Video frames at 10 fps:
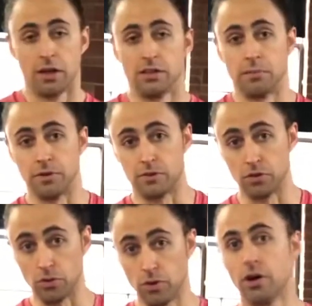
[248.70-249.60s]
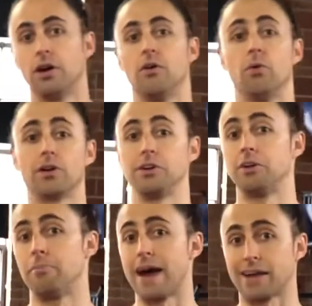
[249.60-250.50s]
Number 2, work on your
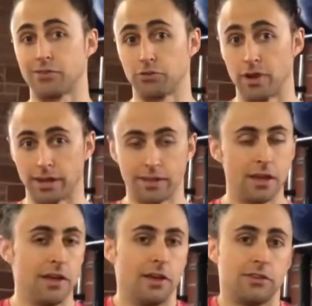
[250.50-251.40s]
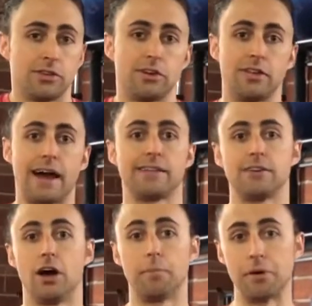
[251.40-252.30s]
back strength. So your lats,
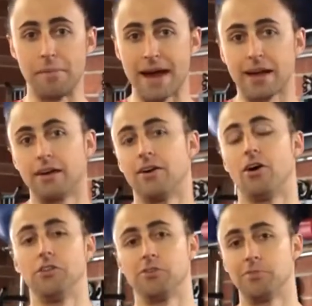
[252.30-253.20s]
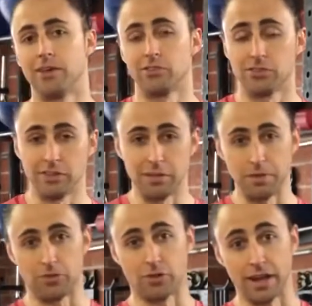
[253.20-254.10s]
upper back, all those muscles need to be
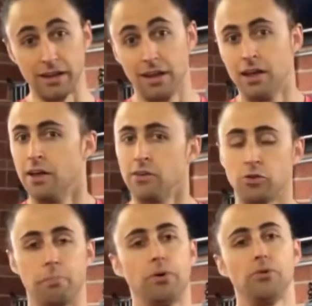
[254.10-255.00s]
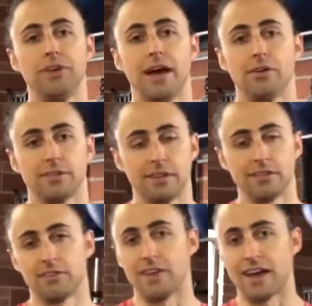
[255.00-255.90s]
trained through pull downs, things
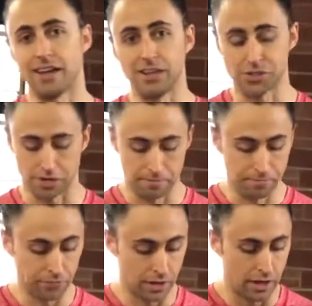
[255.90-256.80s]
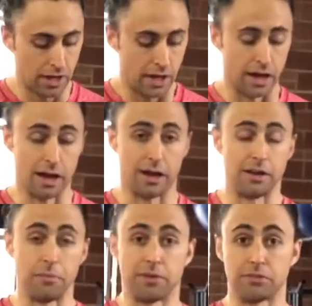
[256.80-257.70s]
of that nature.
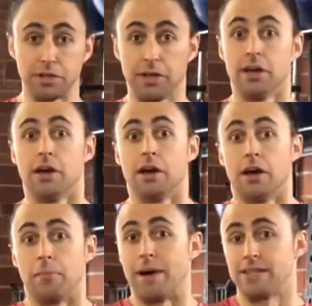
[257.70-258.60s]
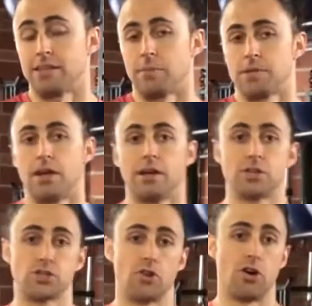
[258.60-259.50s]
Number 3, biceps,
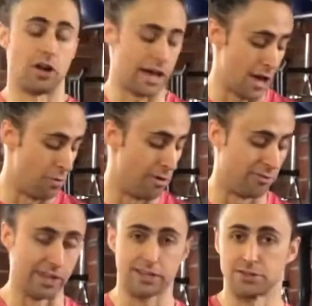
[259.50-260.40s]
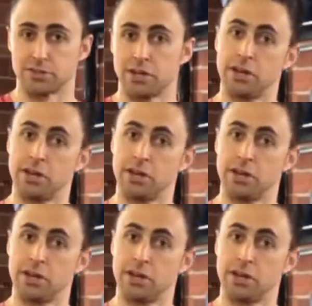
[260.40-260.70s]
strong elbow flexors.